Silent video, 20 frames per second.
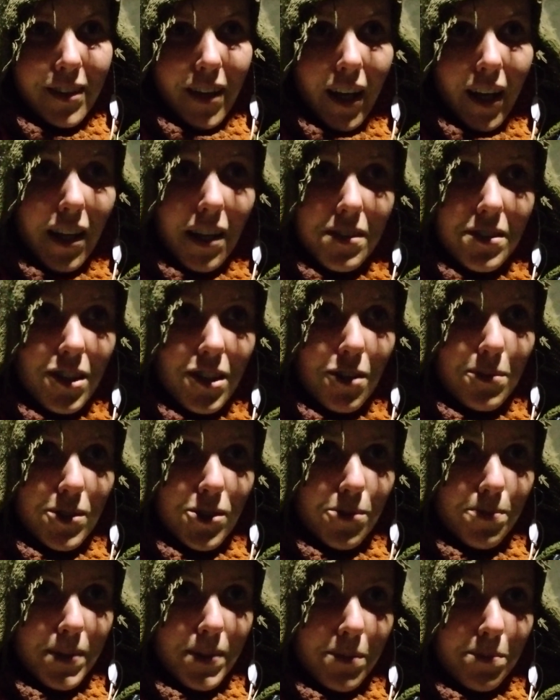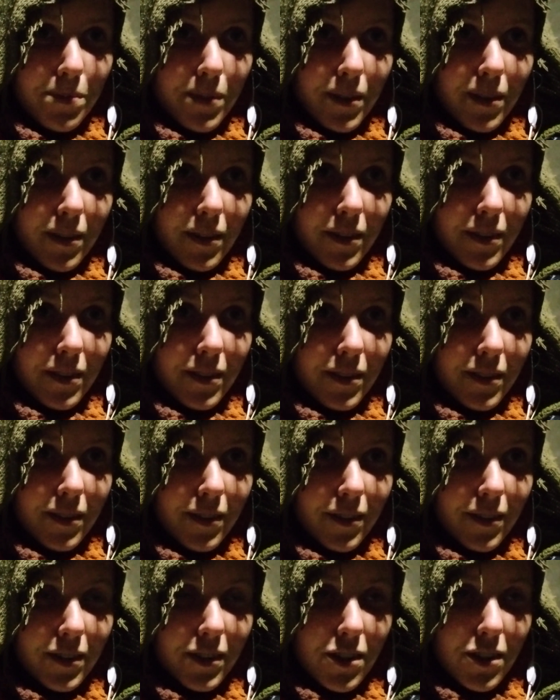I love homeless people.
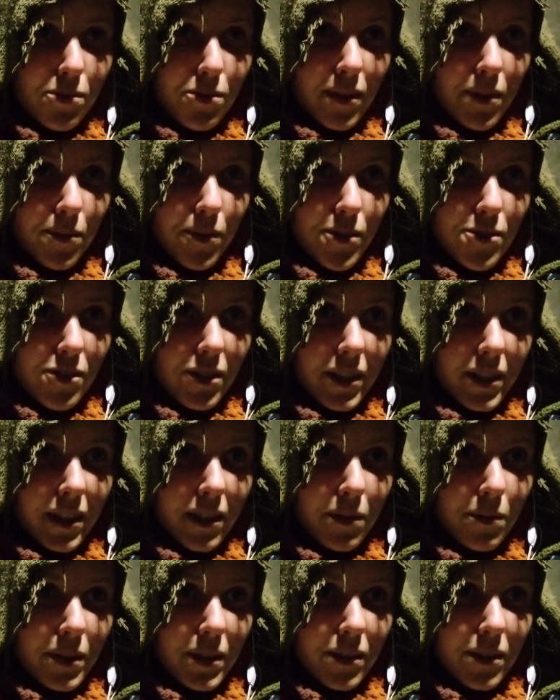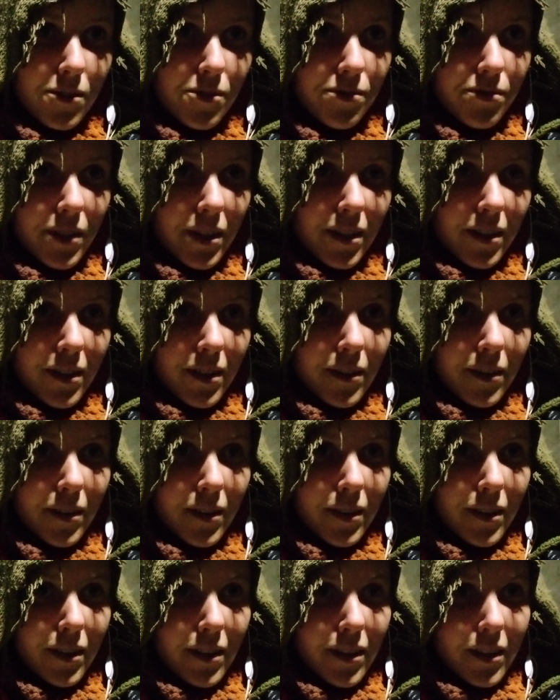This one was a little bit of a
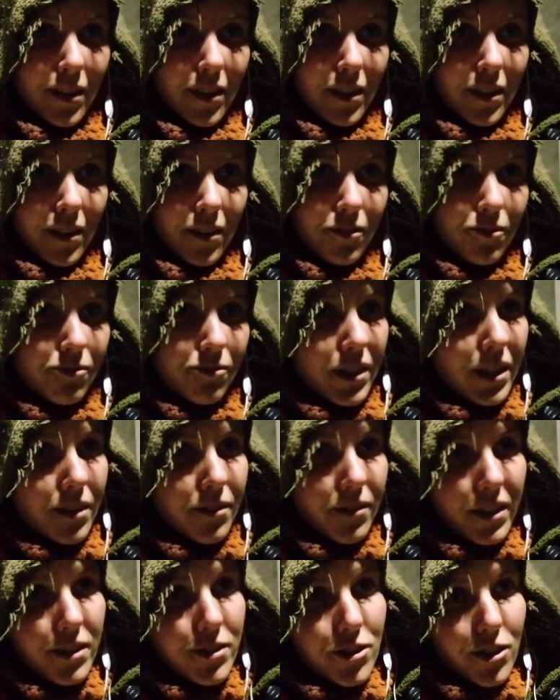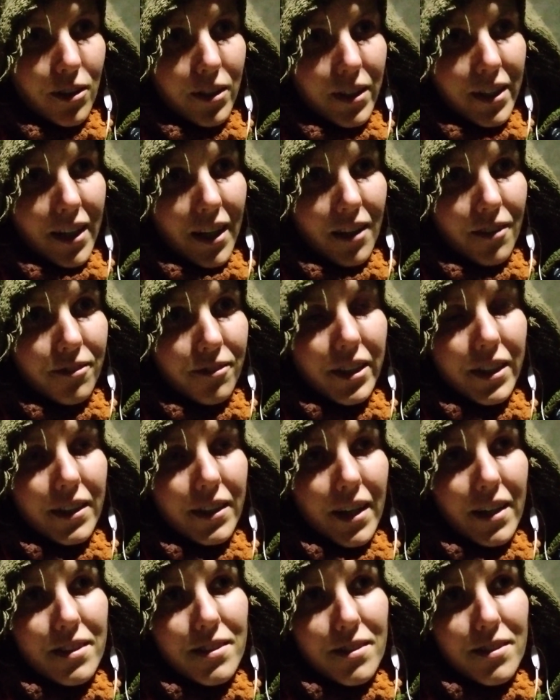very very jolly guy, very
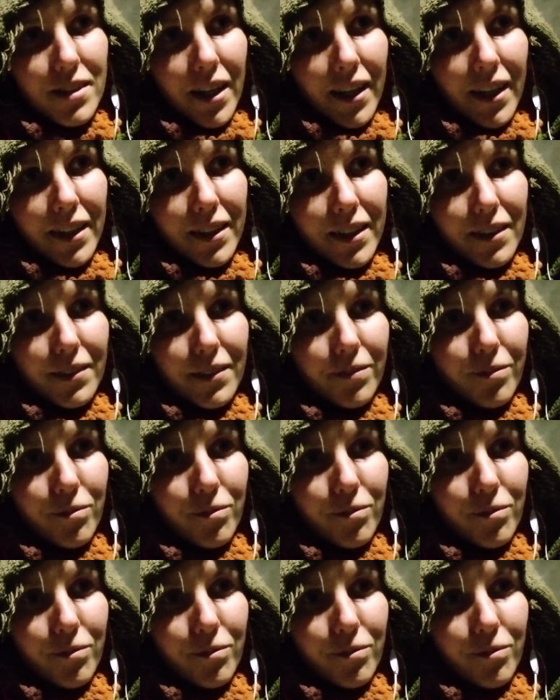nice guy.